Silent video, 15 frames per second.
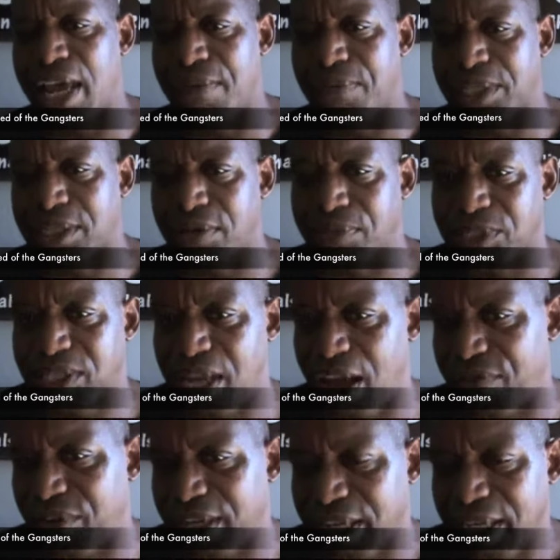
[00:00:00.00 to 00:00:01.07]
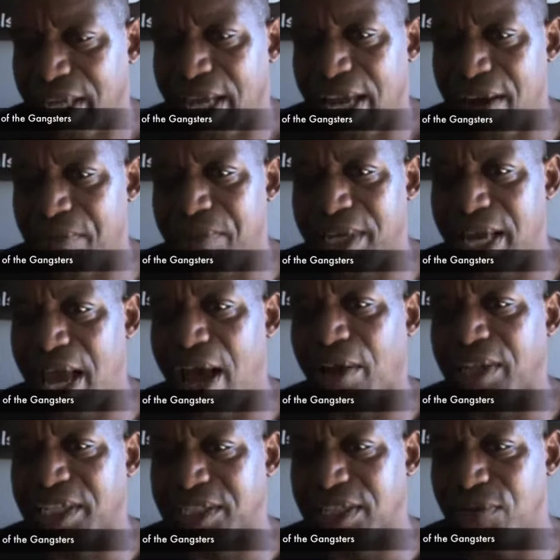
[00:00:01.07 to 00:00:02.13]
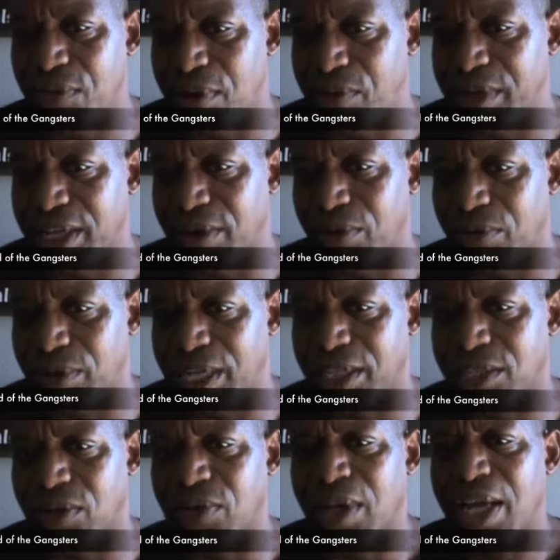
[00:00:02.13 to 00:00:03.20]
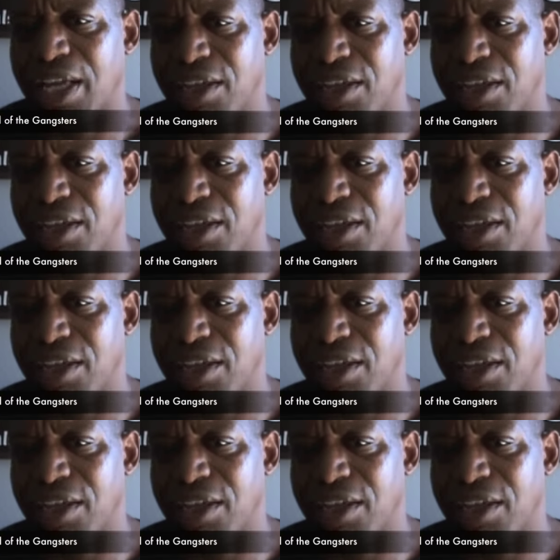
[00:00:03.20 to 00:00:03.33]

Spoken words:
hey, Mr. Mustafa, help me out. Let's see what we can do.